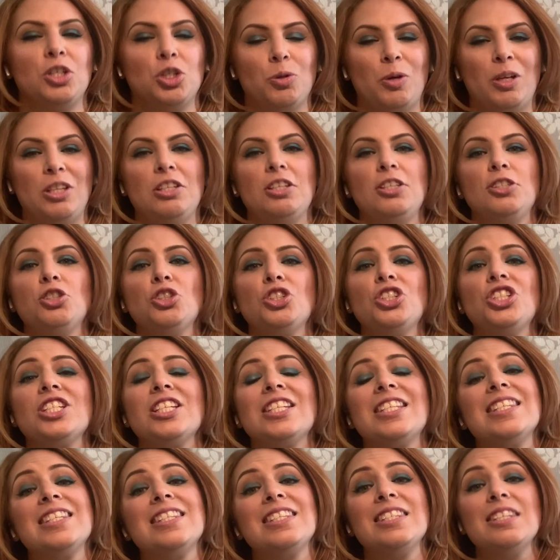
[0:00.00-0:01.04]
Shui. These are
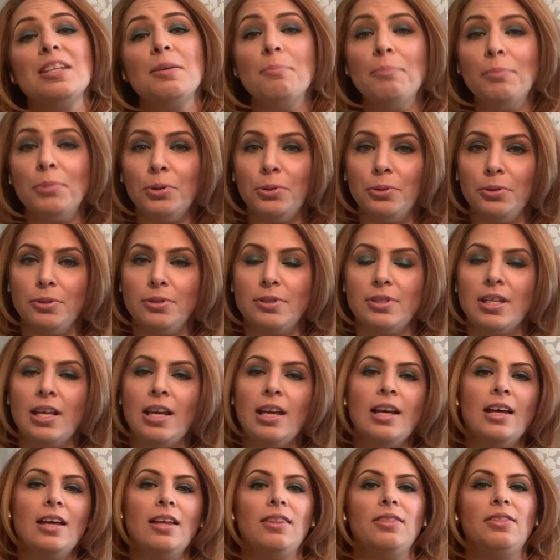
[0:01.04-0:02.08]
just symbols
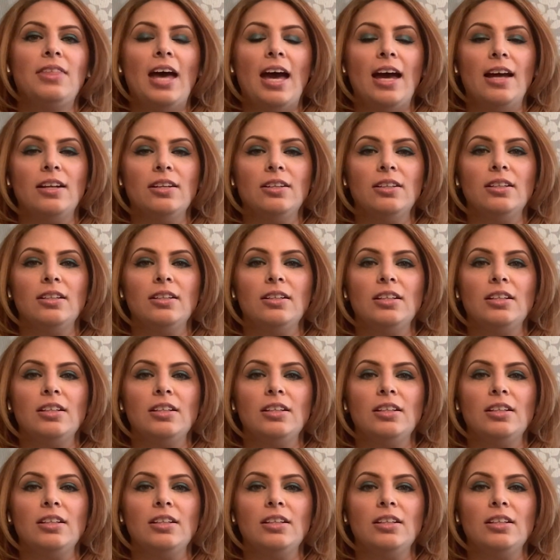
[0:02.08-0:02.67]
that